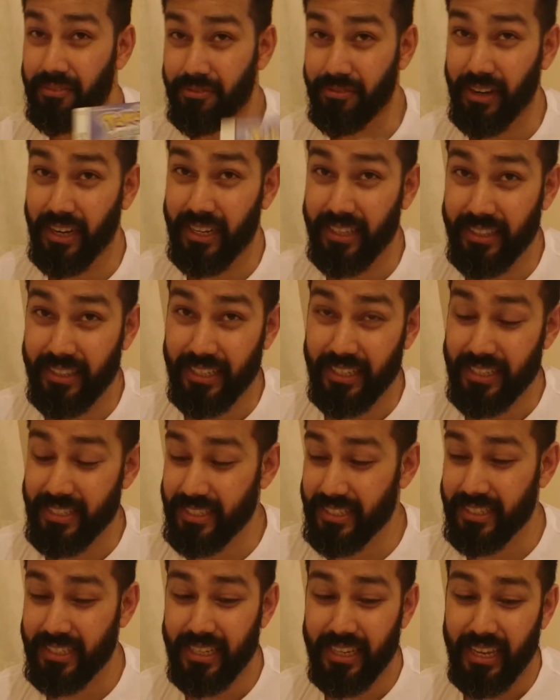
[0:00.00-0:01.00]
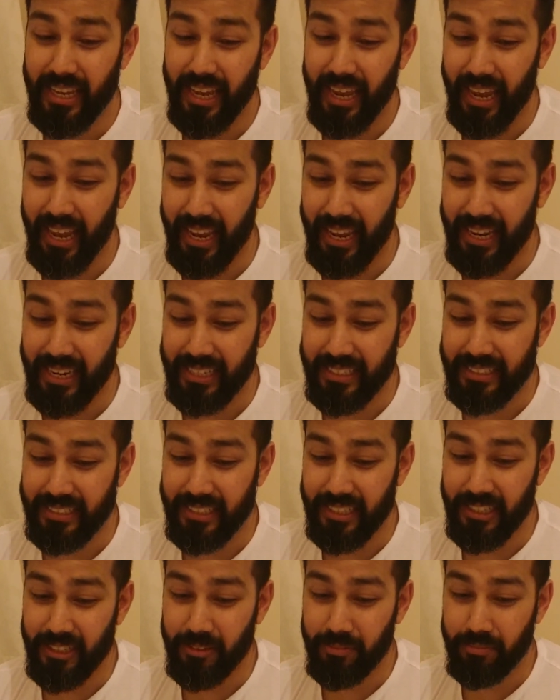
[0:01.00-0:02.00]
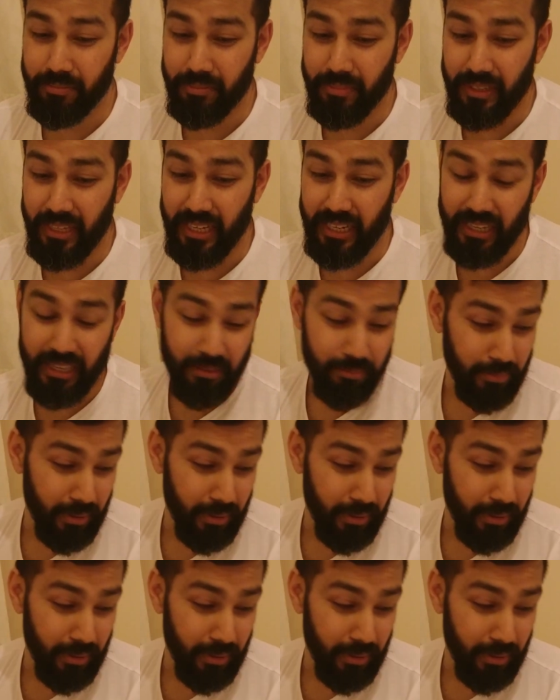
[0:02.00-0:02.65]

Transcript: via this and get it.